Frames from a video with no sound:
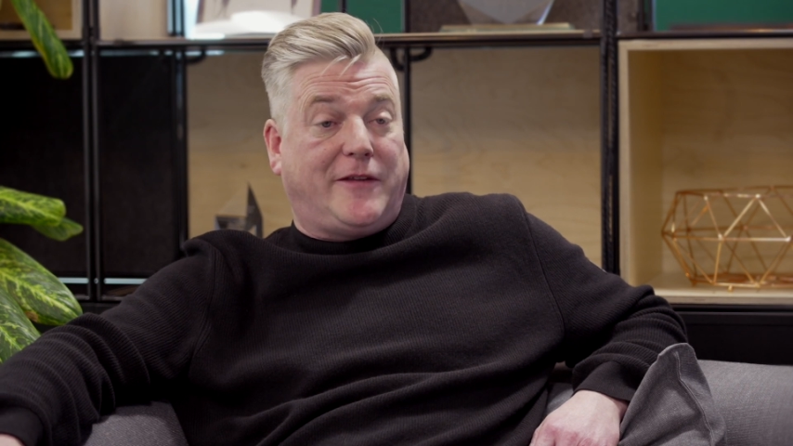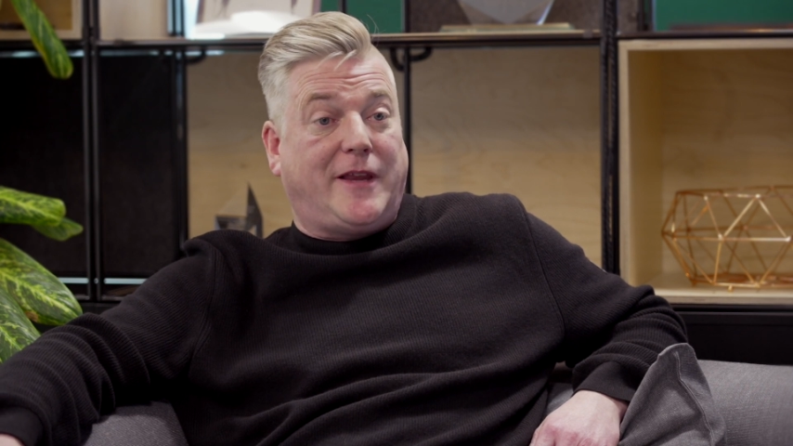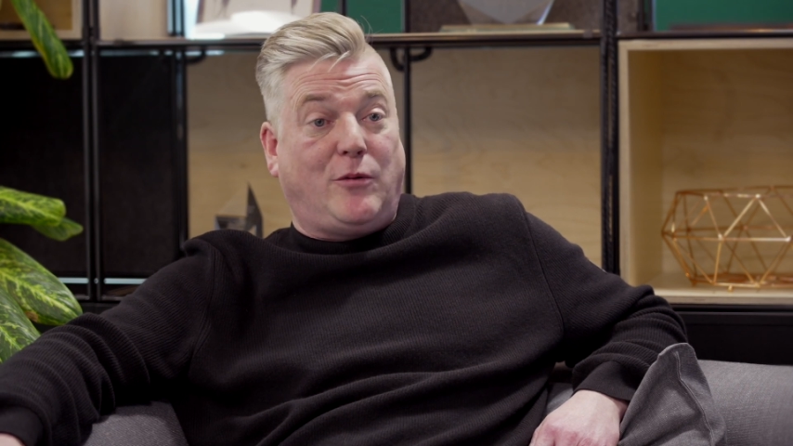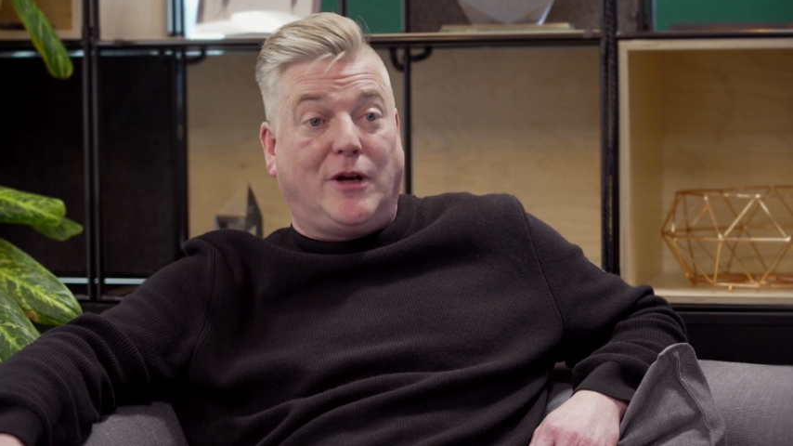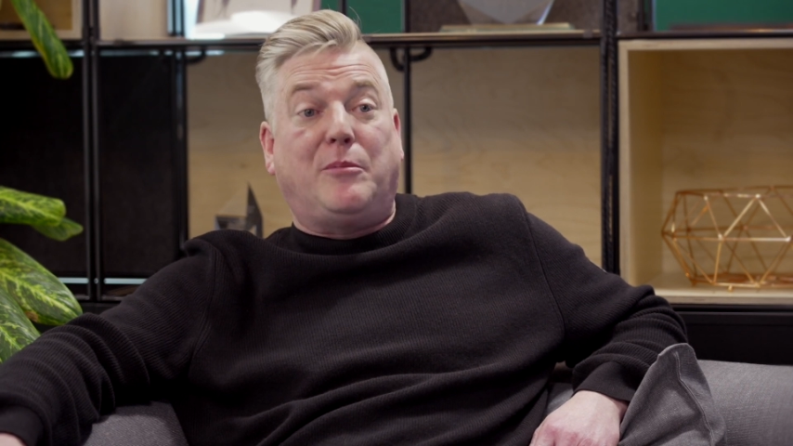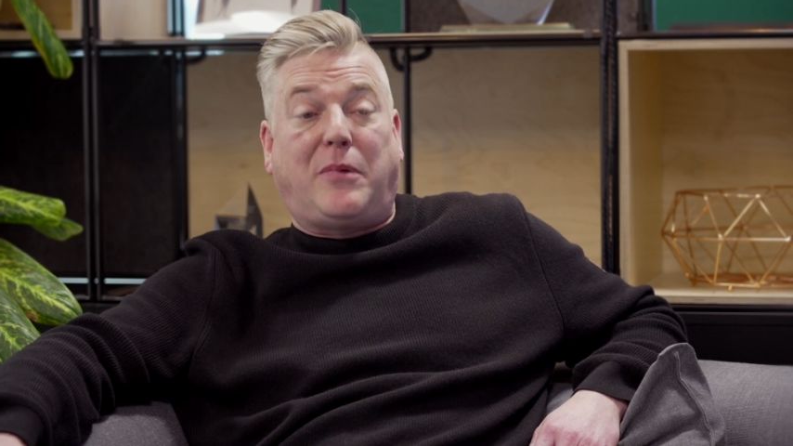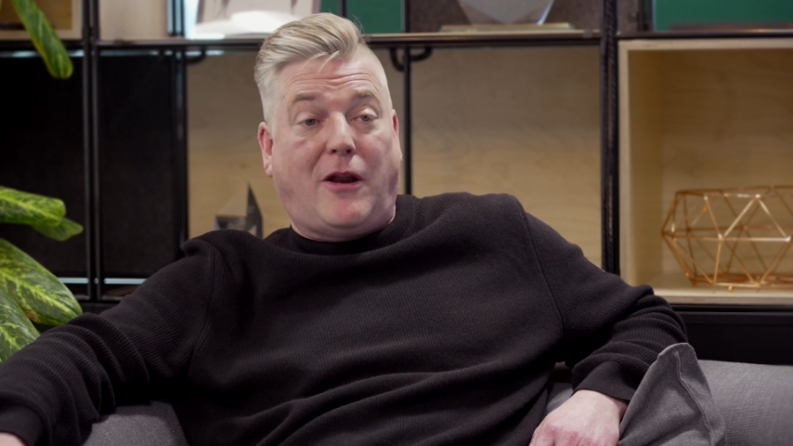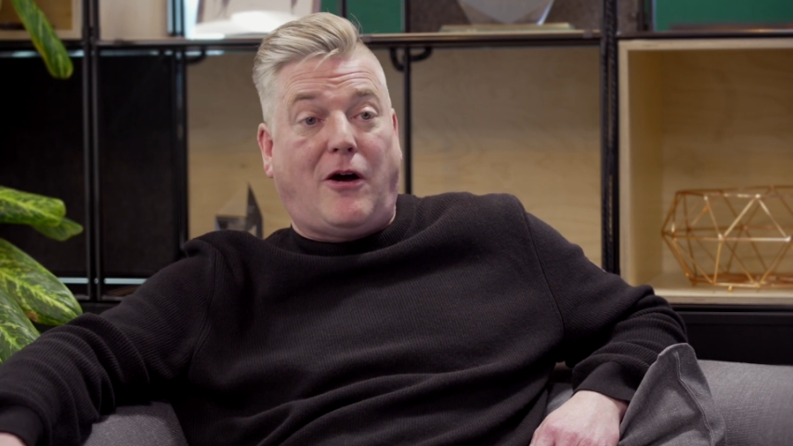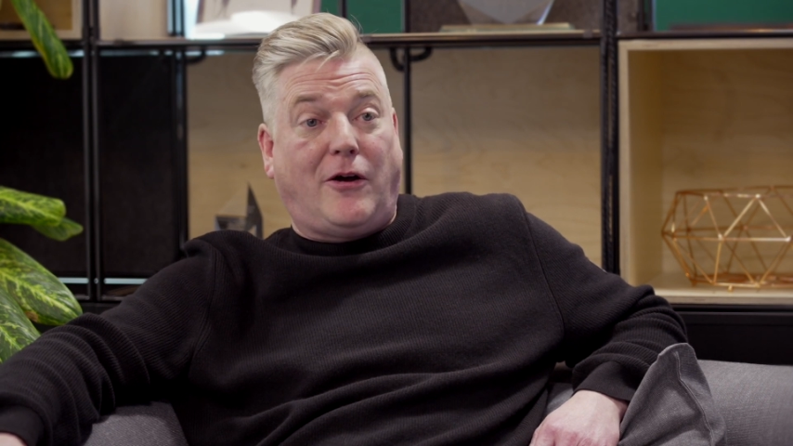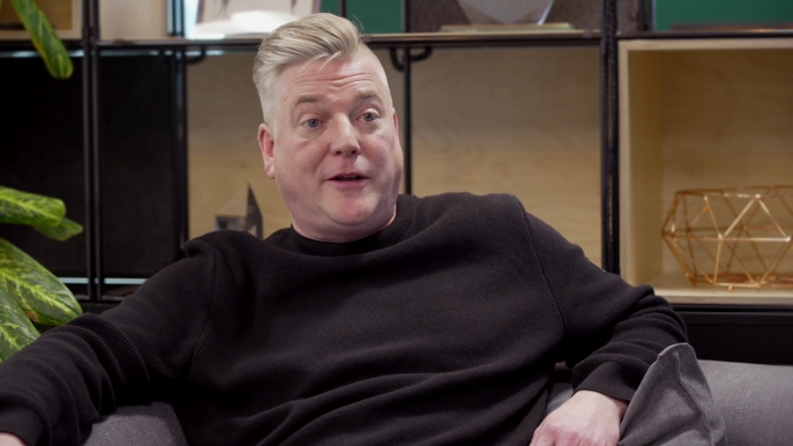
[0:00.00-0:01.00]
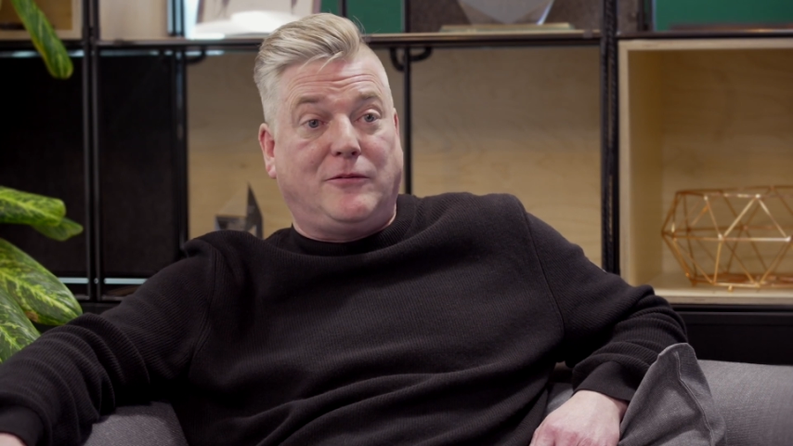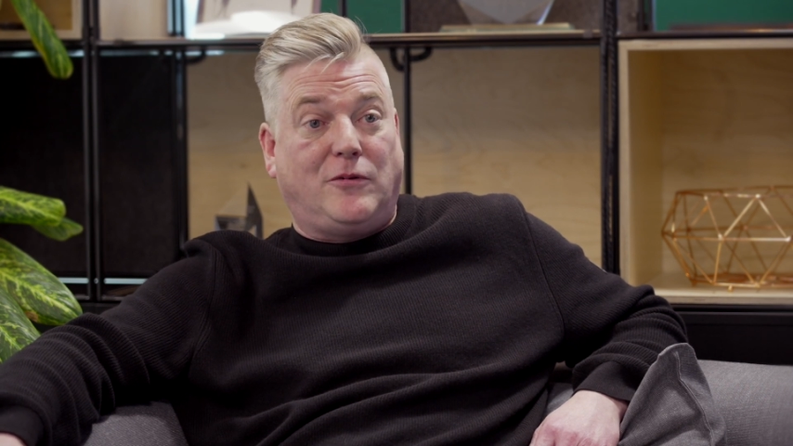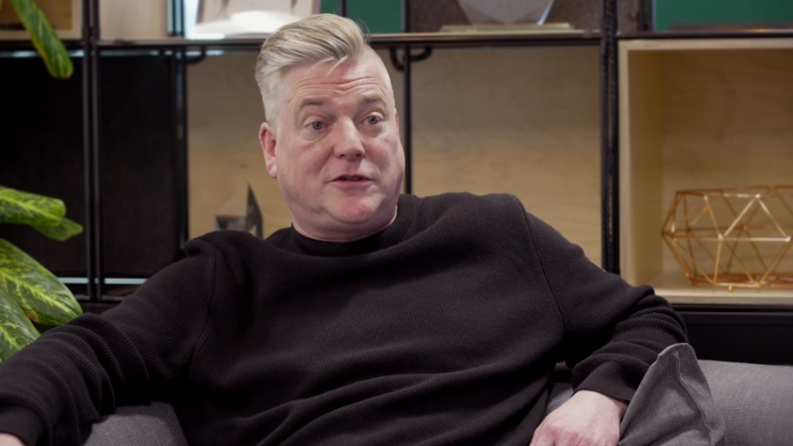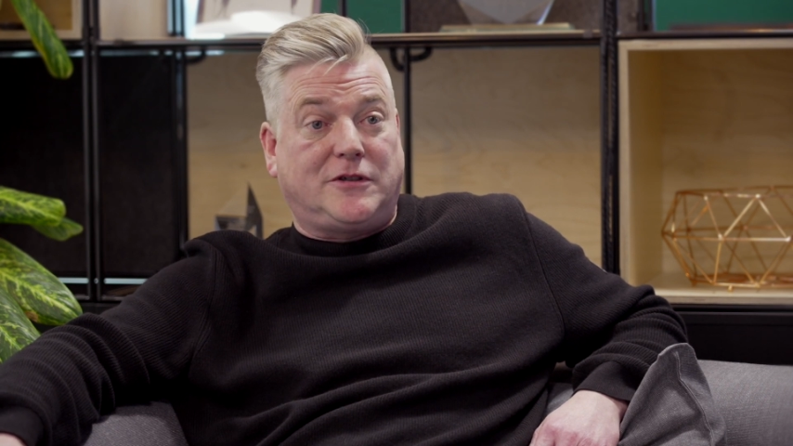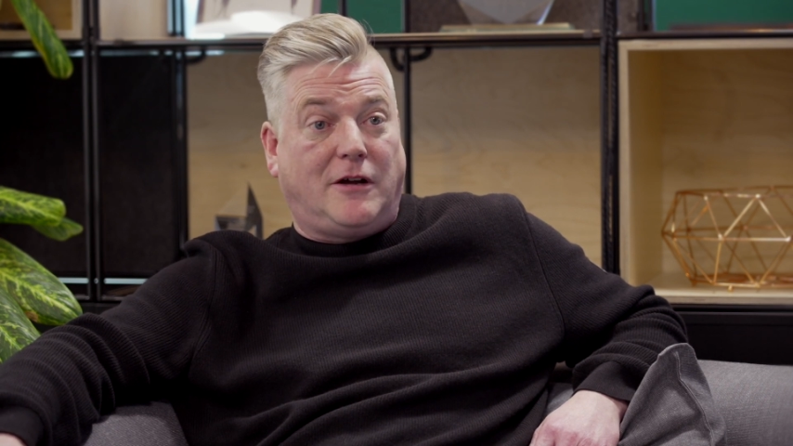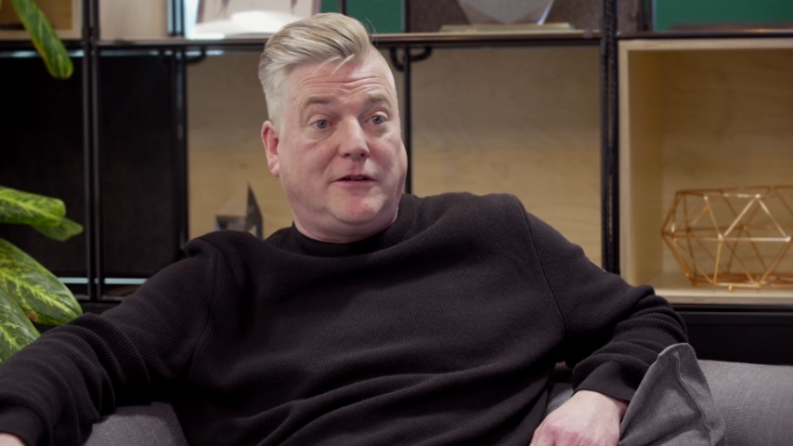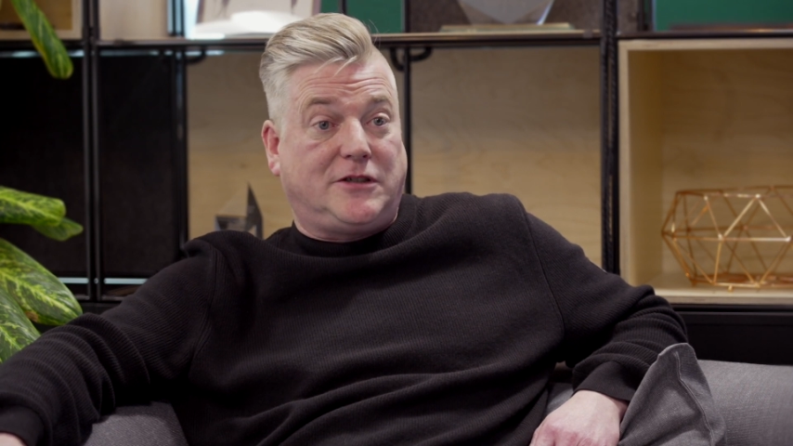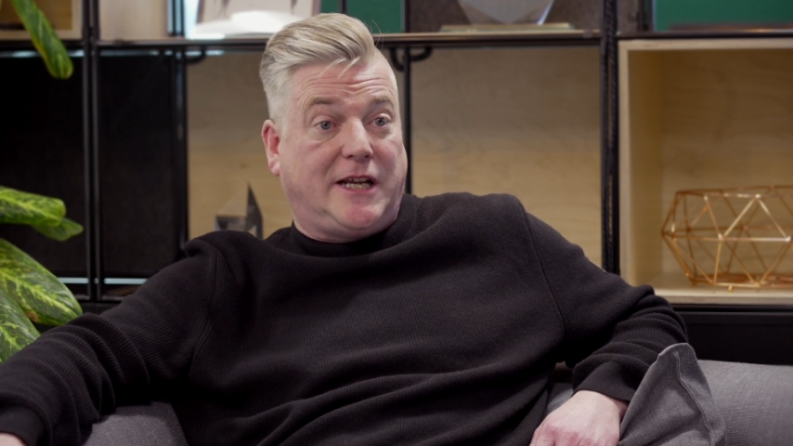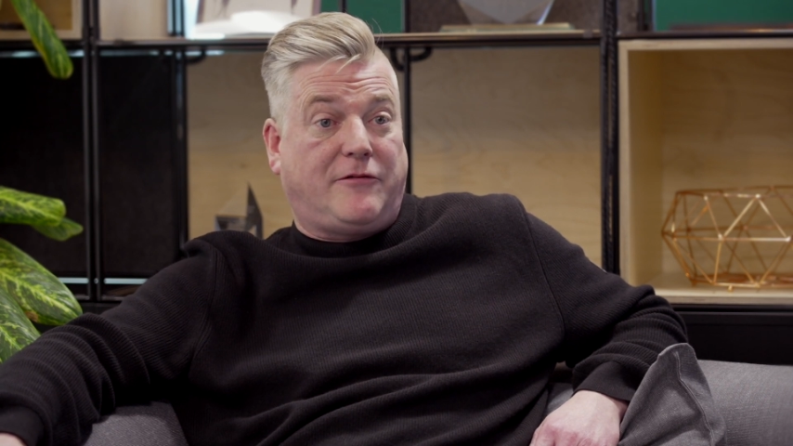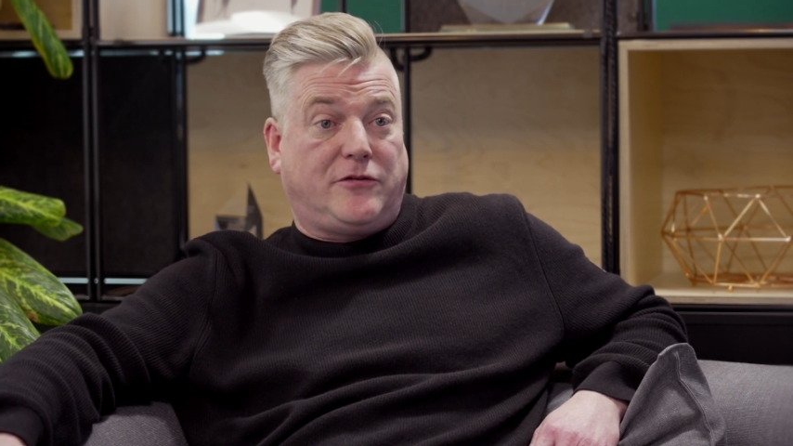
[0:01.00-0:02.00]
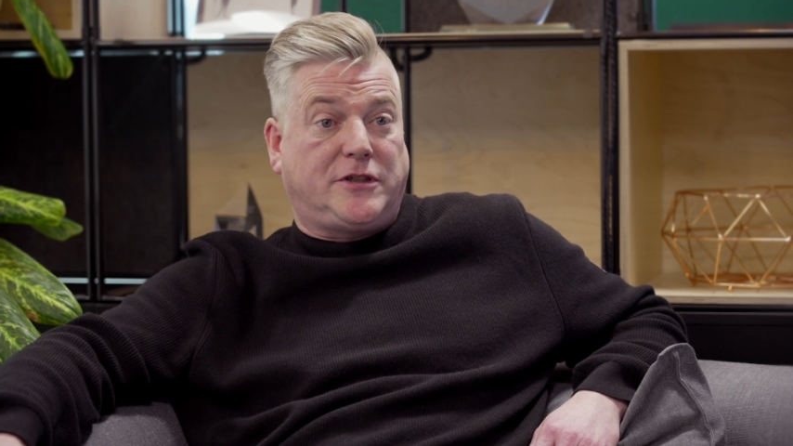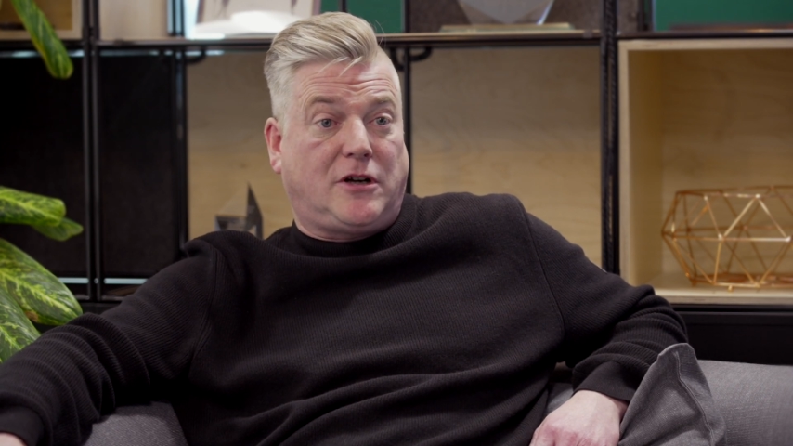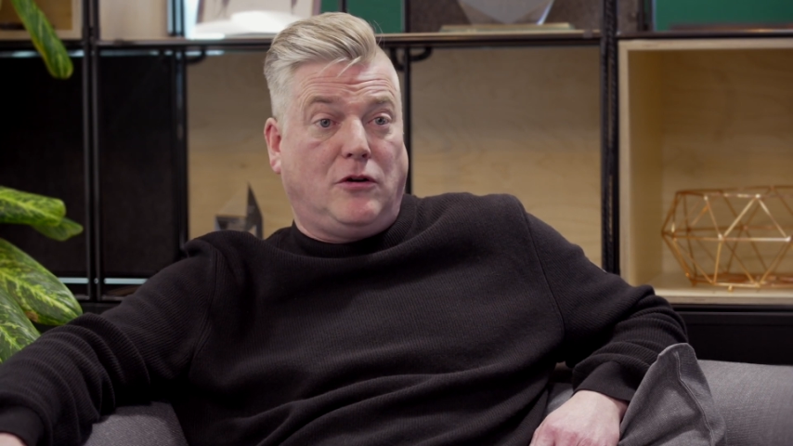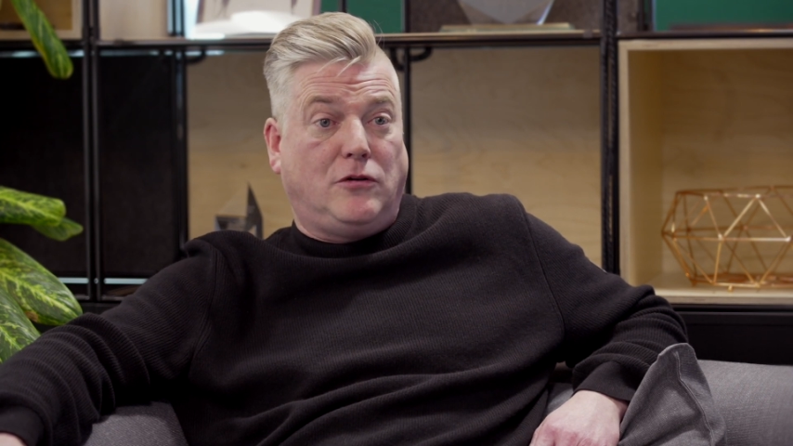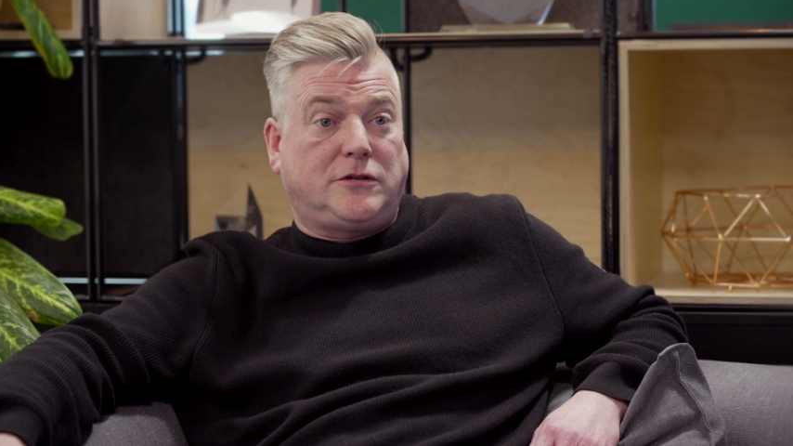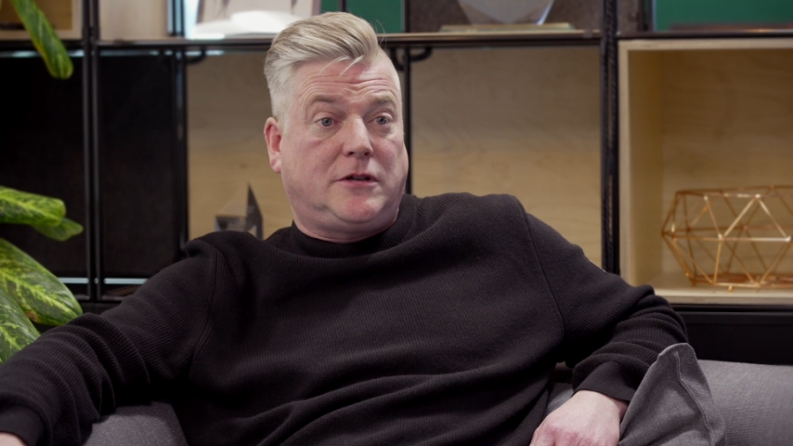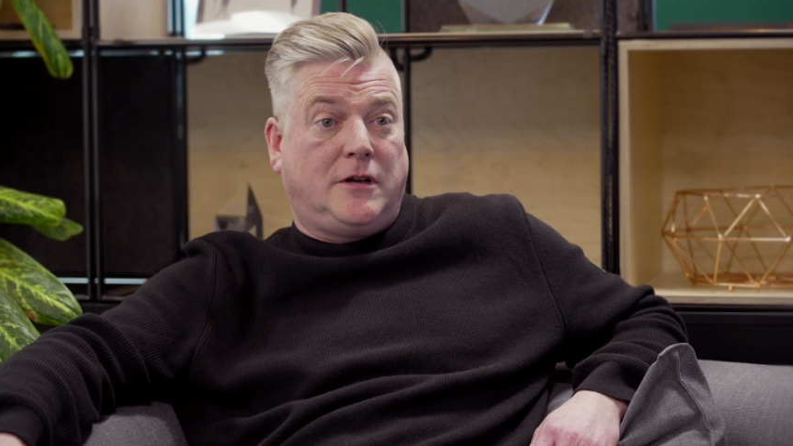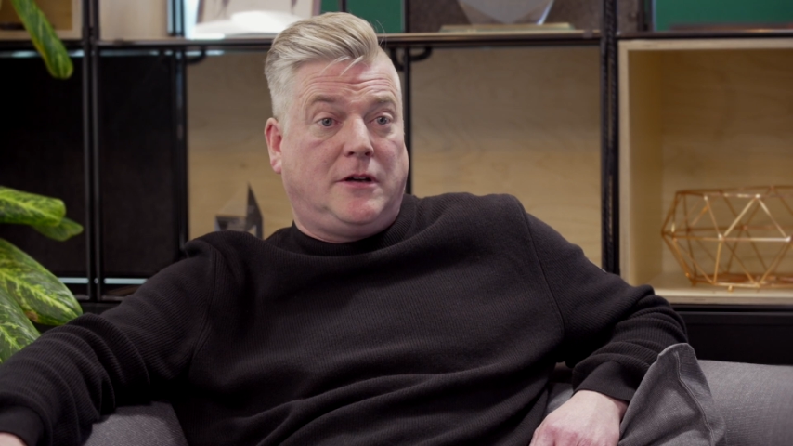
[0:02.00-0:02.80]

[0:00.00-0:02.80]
then they will apply what's known as the average clause,